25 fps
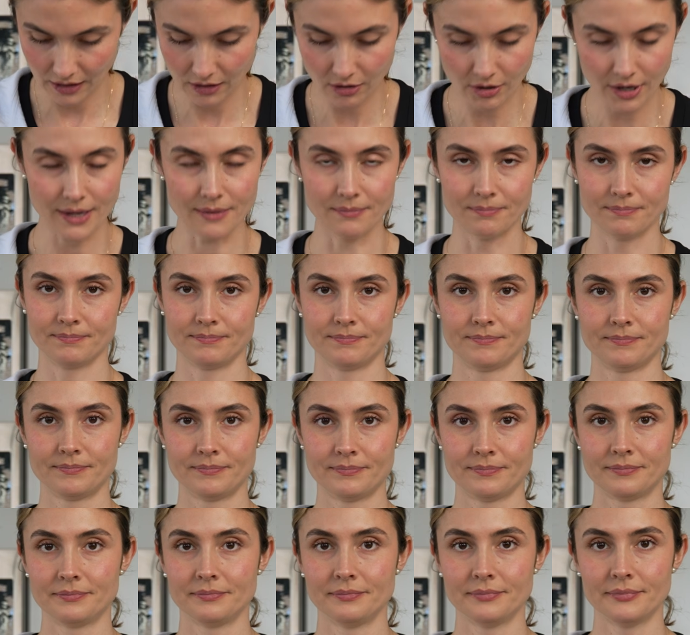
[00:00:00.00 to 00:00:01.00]
Okay.
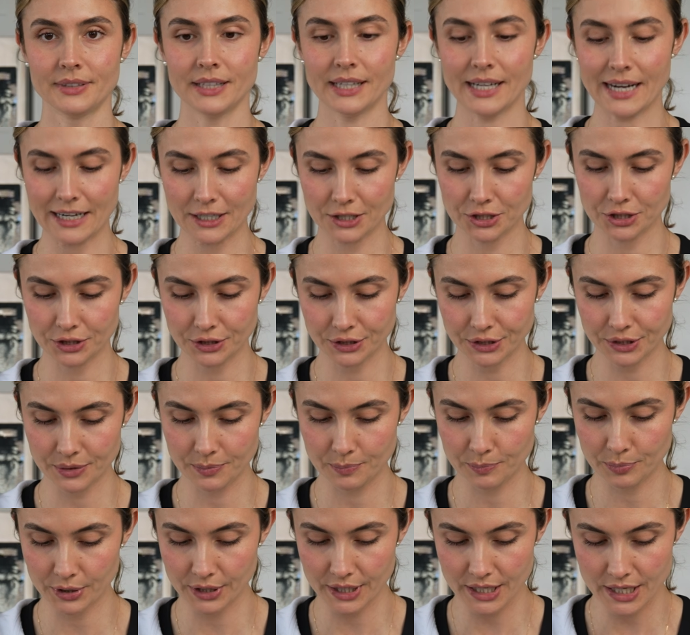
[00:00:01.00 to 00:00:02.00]
That actually looks
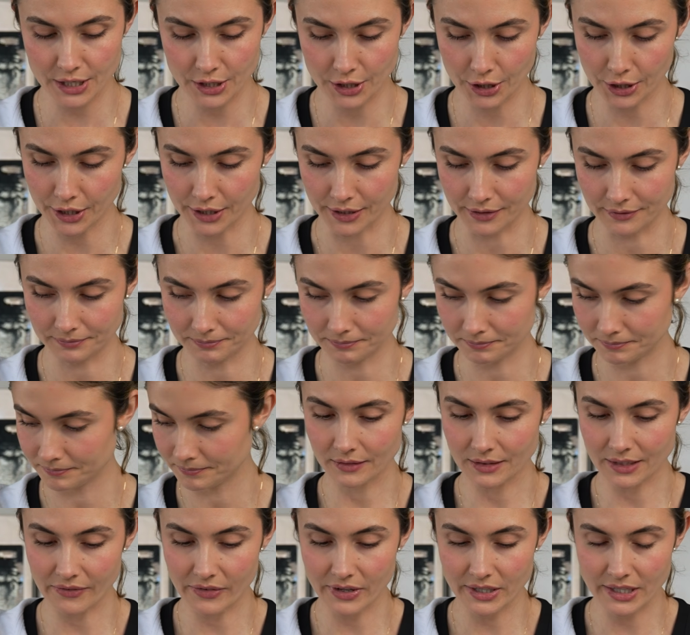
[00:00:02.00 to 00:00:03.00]
pretty good.
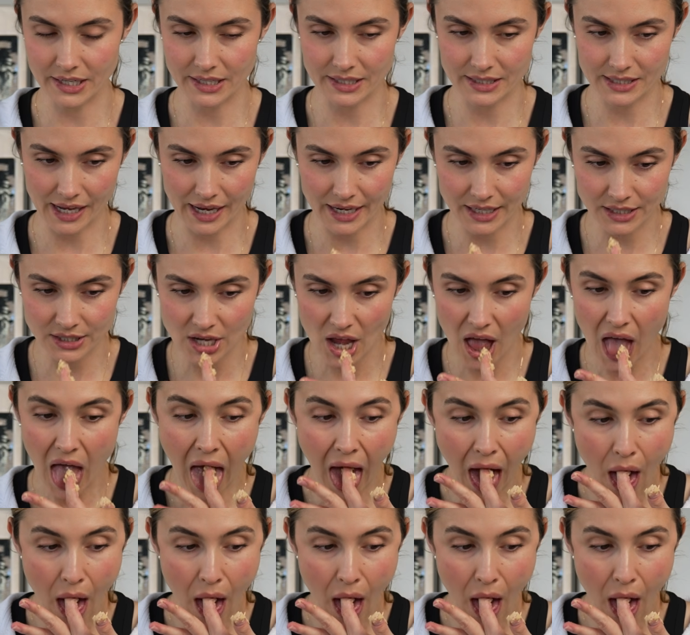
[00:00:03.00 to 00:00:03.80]
Give it a taste test.